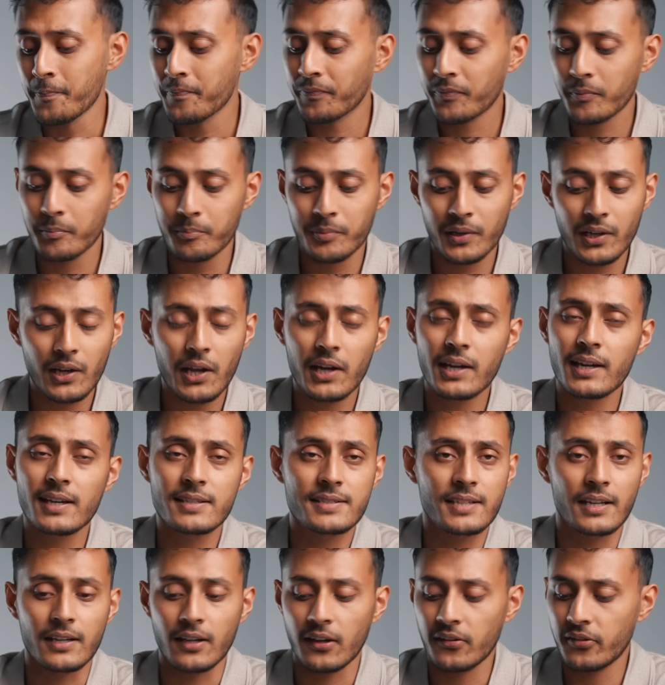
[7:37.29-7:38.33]
But like I
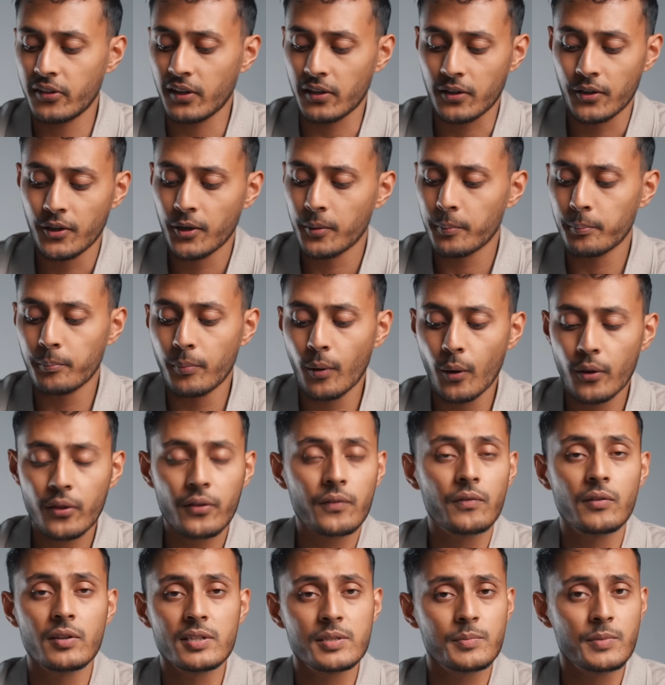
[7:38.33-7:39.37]
said, I think both of
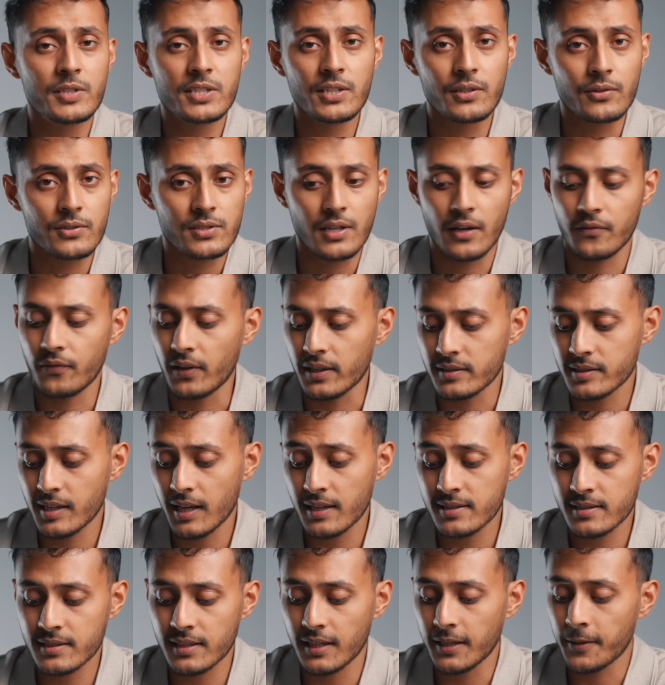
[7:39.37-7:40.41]
these materials are
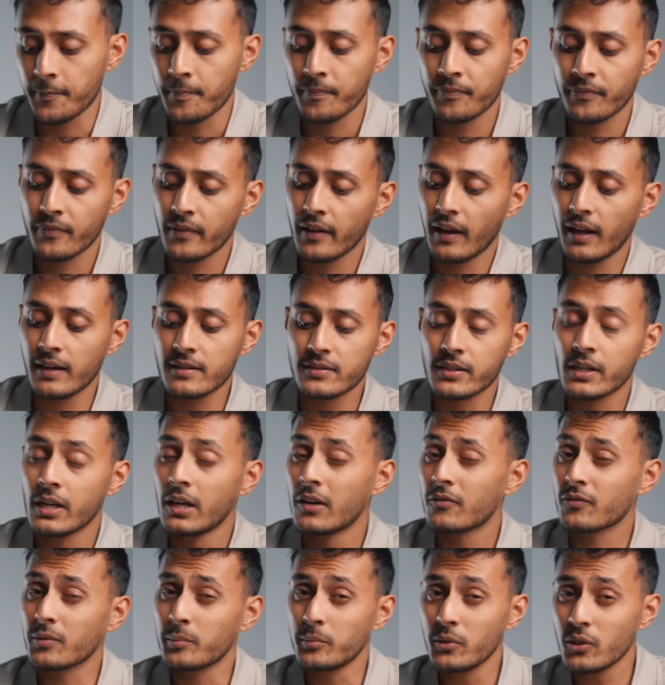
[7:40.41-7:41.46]
fantastic. And
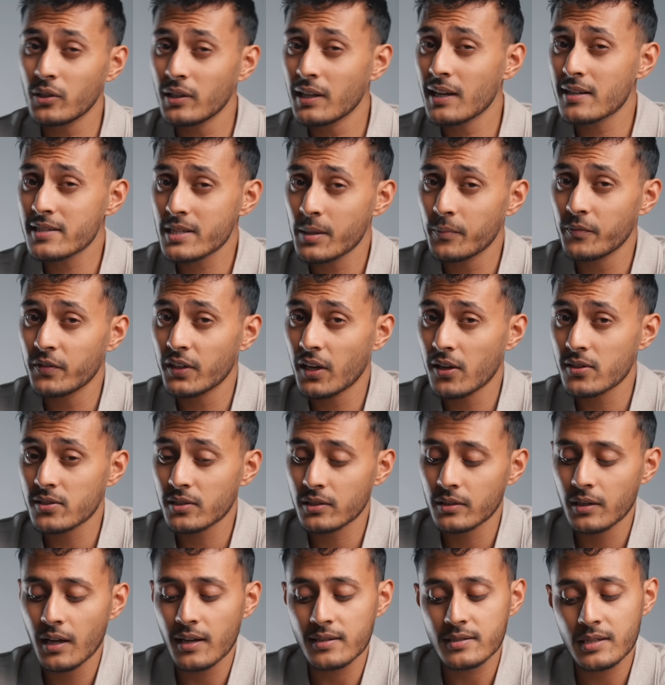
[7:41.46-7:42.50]
from looking at some videos
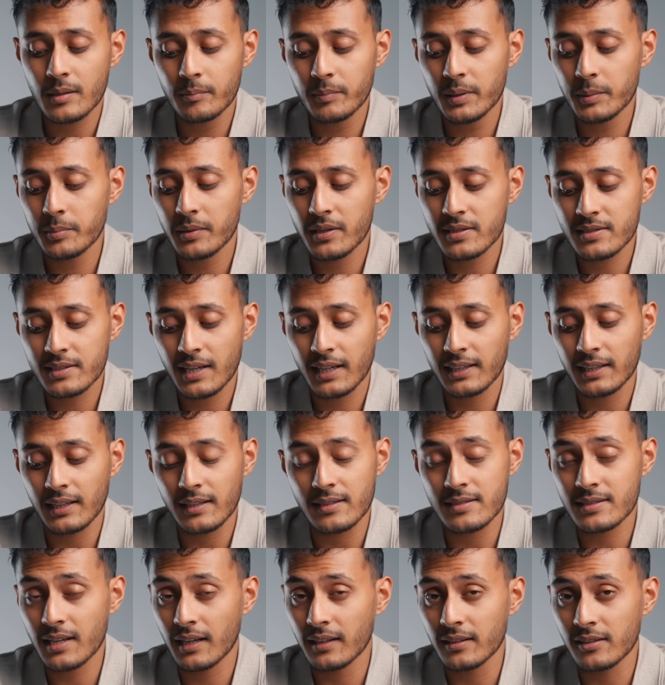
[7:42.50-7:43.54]
online, some people are saying that the
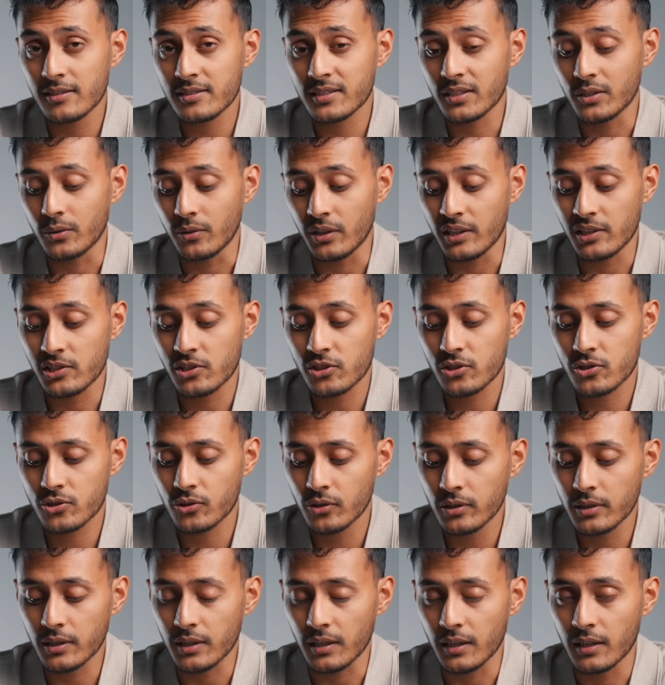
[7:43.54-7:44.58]
stainless steel is
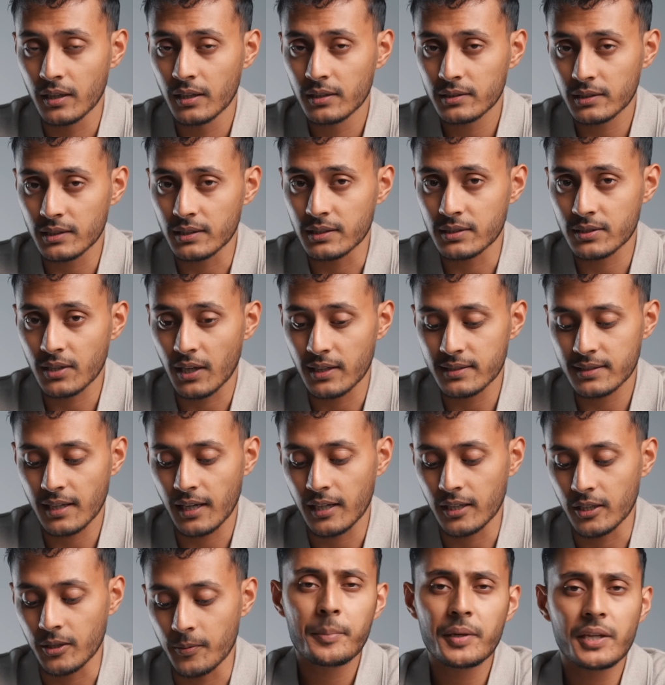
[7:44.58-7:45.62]
stronger than the
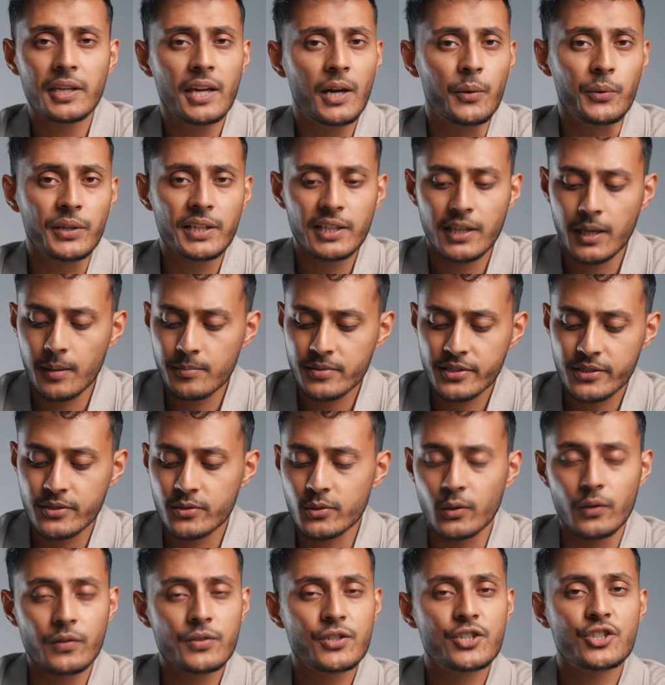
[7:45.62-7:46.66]
titanium. But yeah, when it comes to
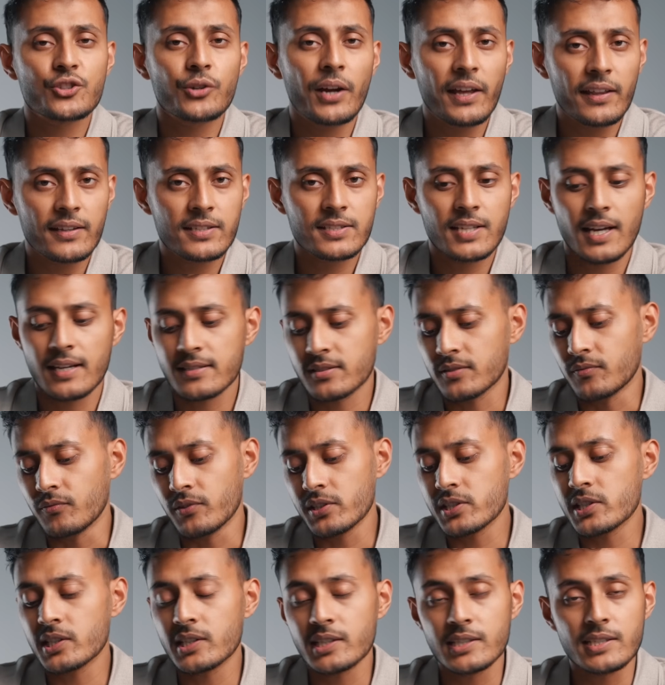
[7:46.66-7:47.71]
sort of strength tests and
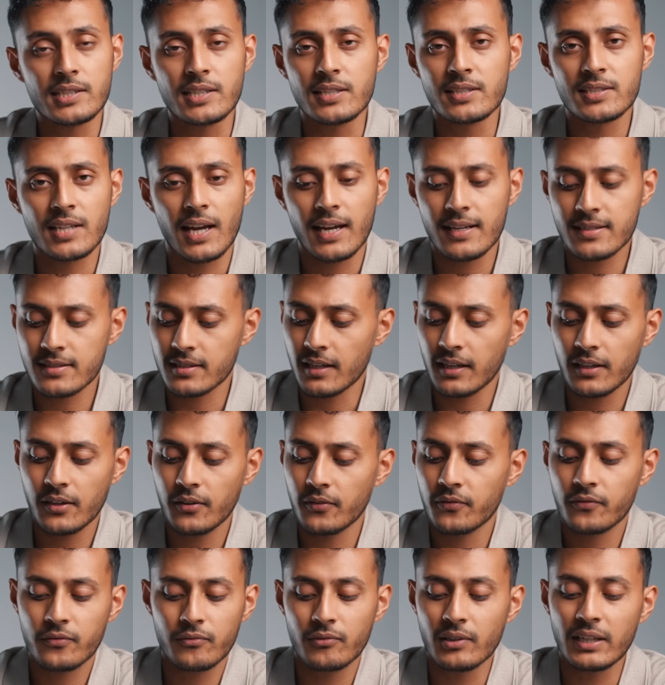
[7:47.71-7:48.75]
rigidity tests, I don't
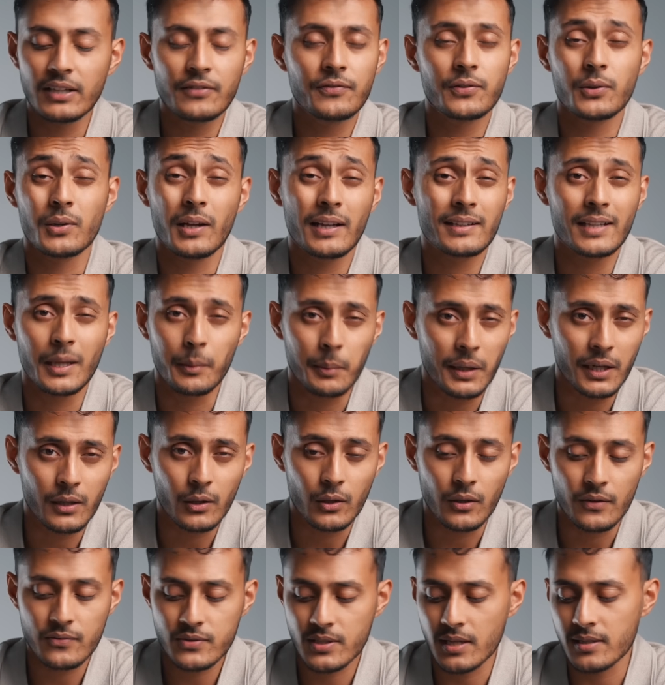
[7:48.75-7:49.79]
really feel like they make a lot
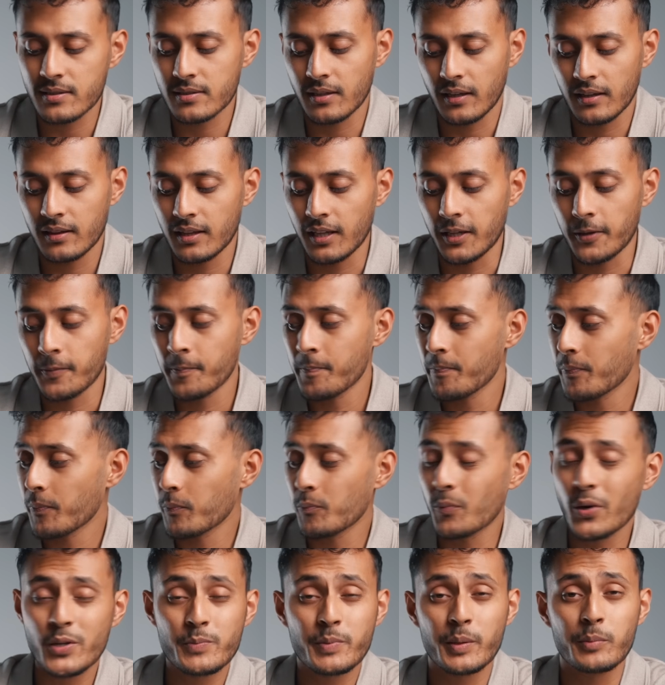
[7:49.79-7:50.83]
of sense. I think
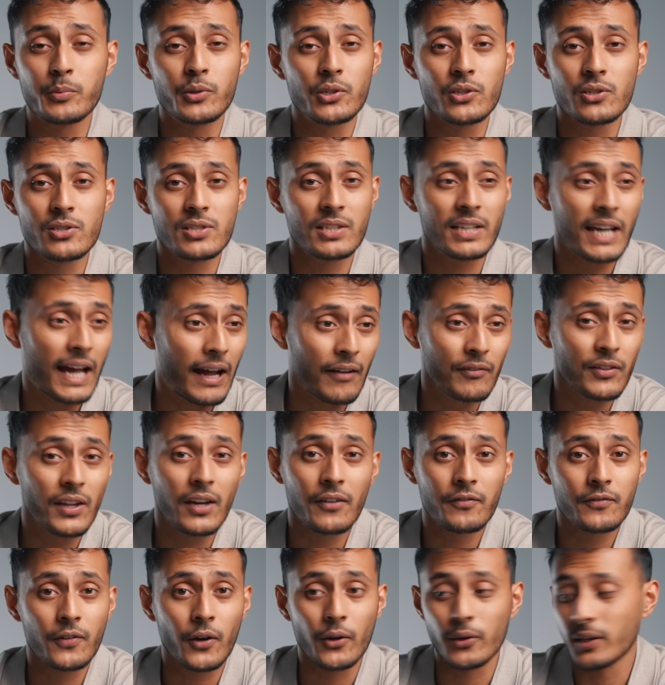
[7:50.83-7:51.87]
most people usually have their
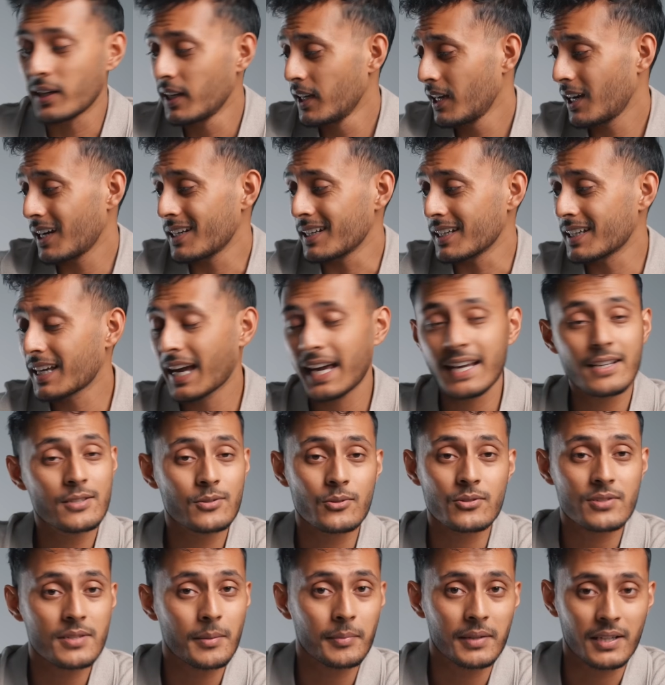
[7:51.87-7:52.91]
phone in a case or
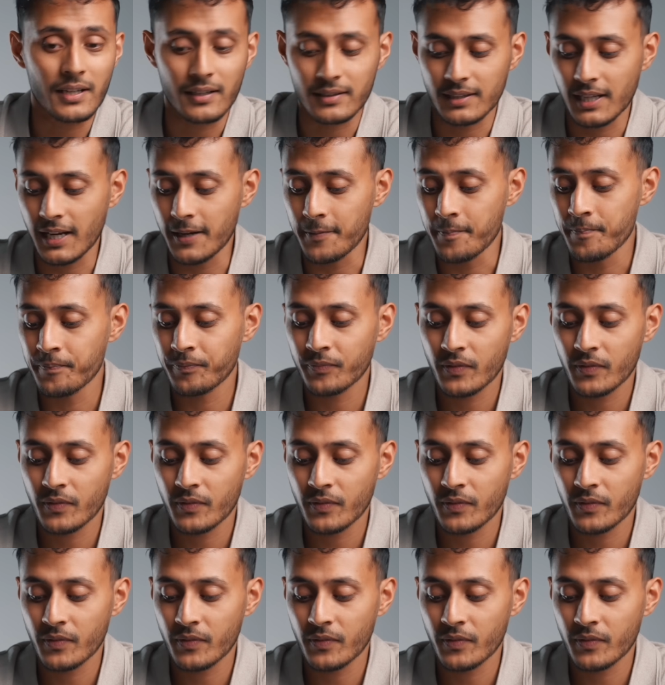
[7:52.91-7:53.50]
something like that.